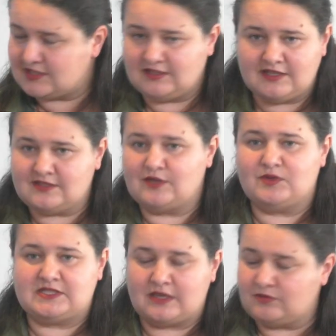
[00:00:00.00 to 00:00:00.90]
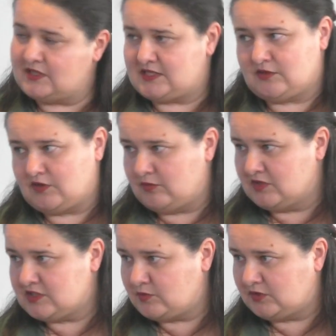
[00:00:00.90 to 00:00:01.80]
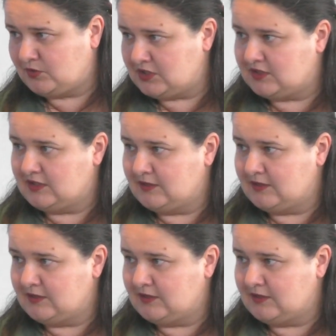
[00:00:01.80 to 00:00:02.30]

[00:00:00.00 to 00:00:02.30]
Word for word: And yes, there were some disagreements between